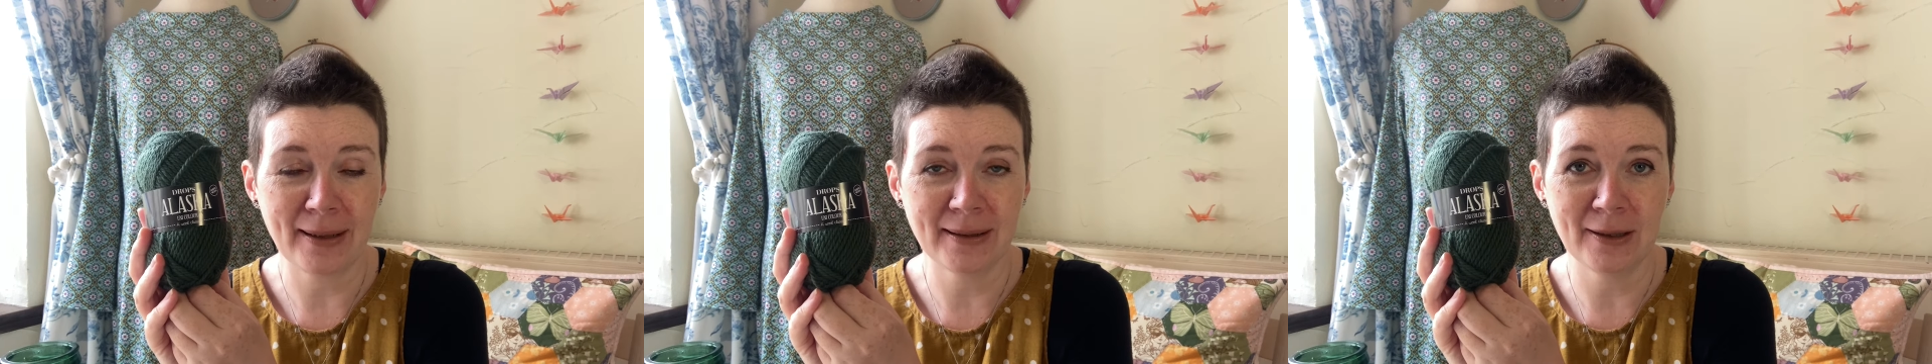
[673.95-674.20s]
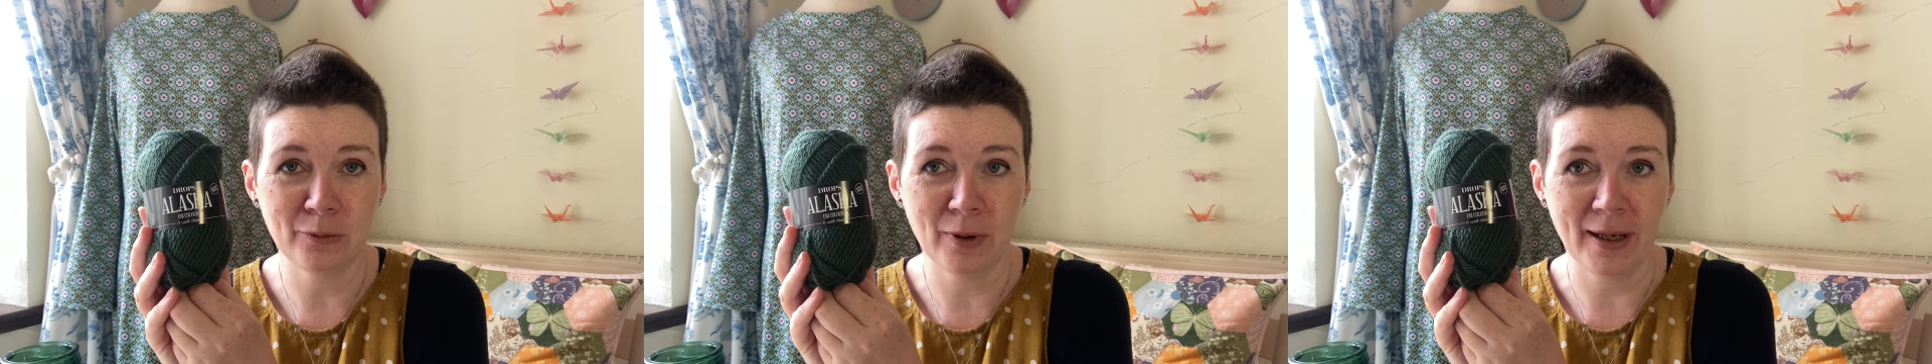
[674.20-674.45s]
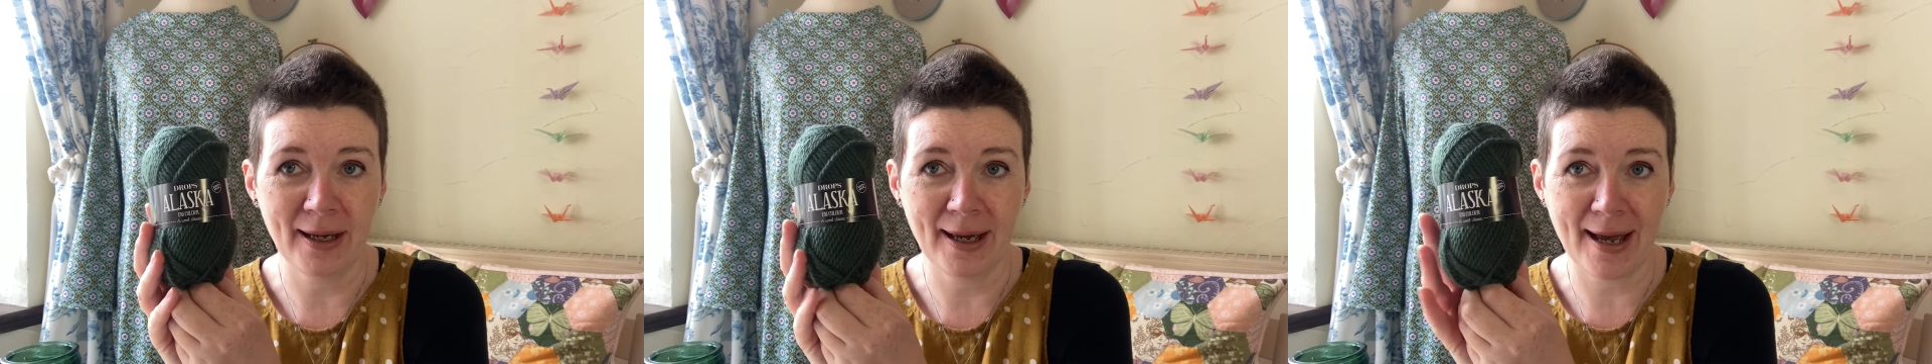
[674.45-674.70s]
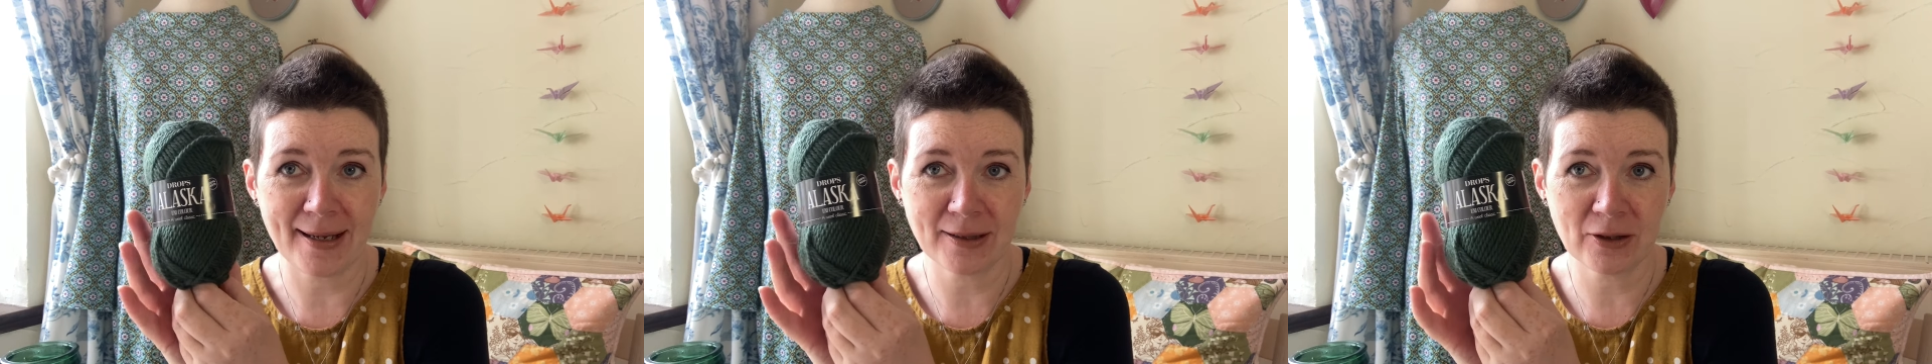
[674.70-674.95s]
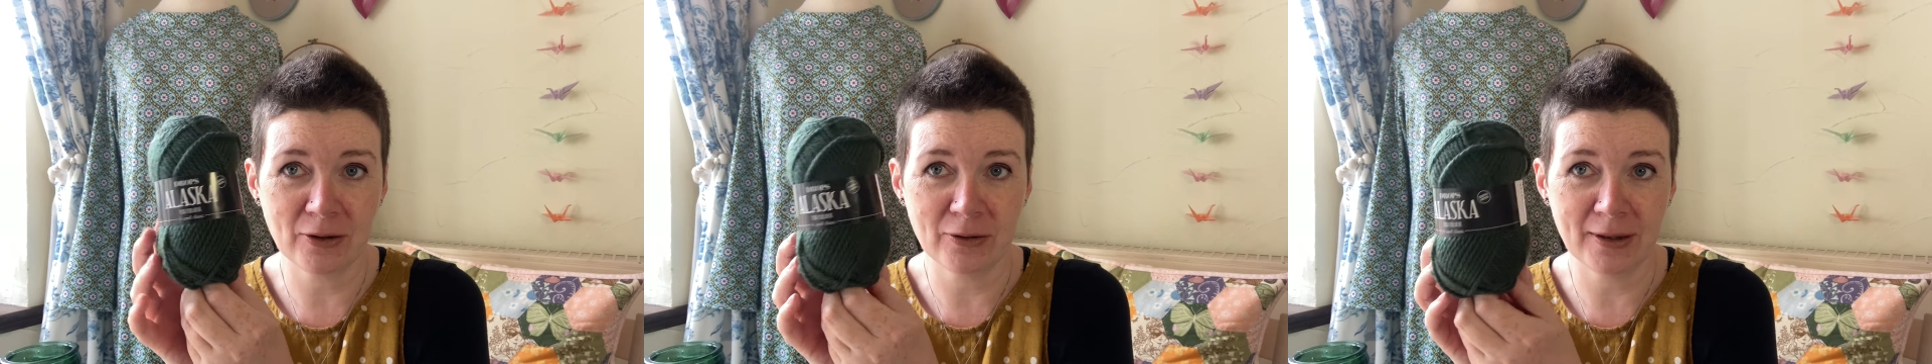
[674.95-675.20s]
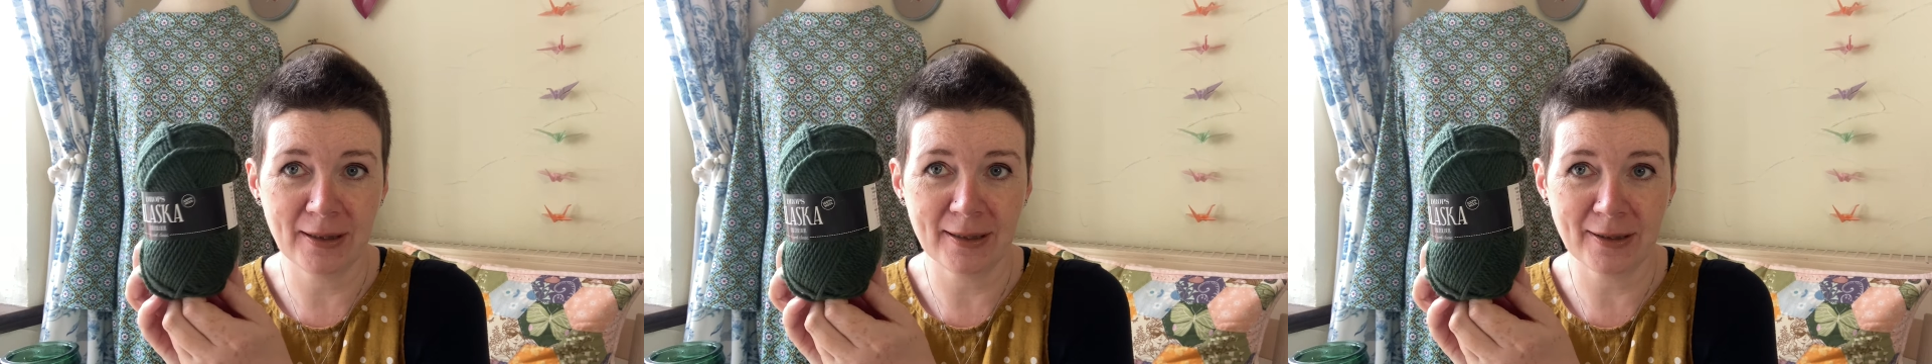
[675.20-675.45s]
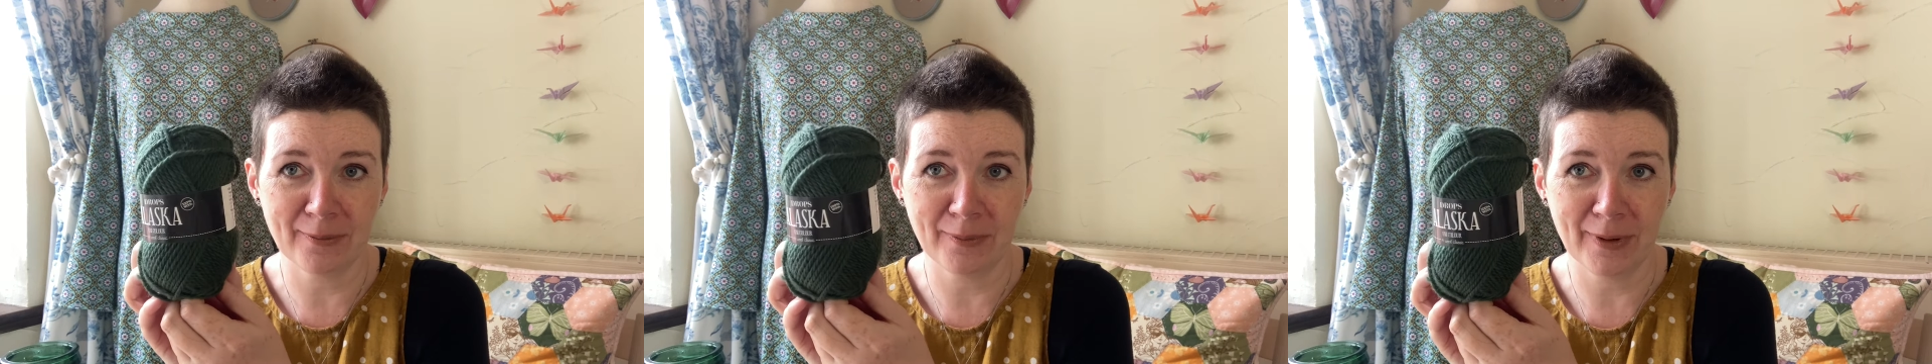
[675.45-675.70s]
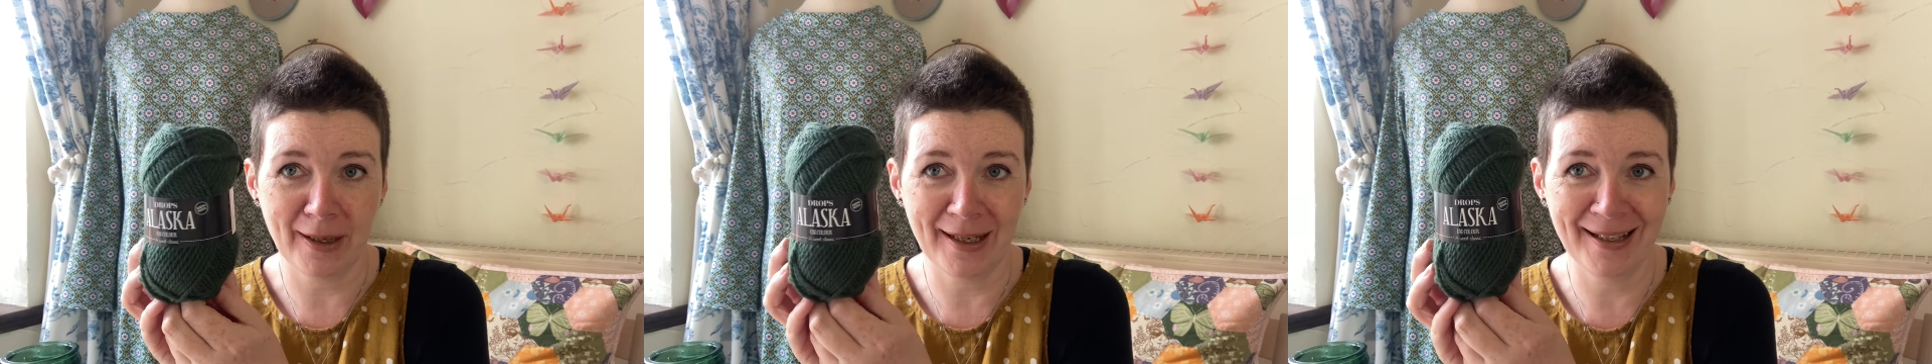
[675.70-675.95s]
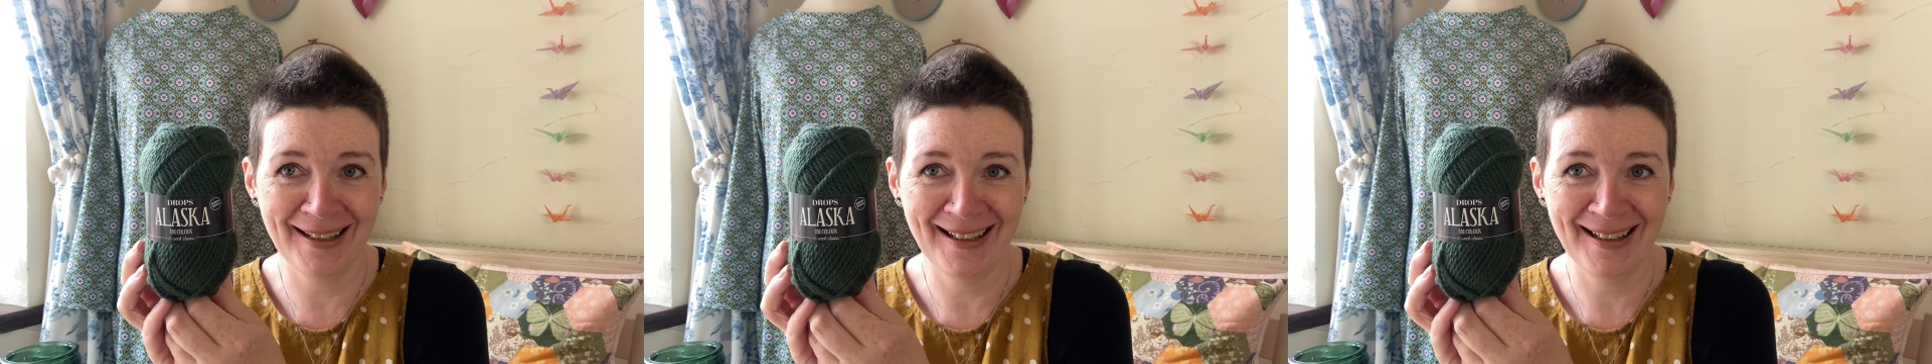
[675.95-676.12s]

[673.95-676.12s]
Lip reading: knitwear asks you to knit something